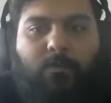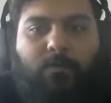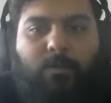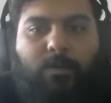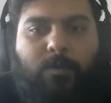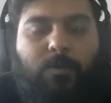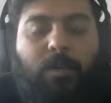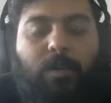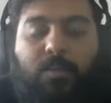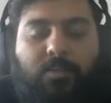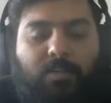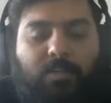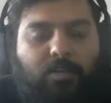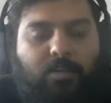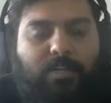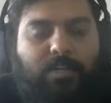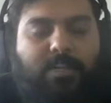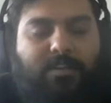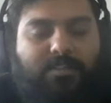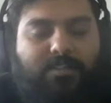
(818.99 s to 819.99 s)
from your
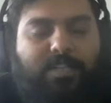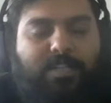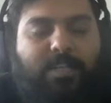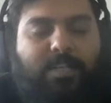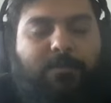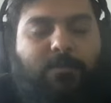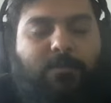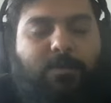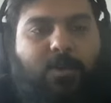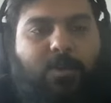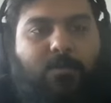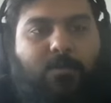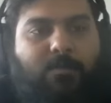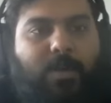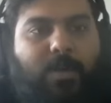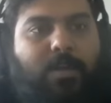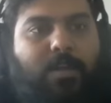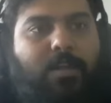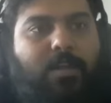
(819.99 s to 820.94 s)
interest rate from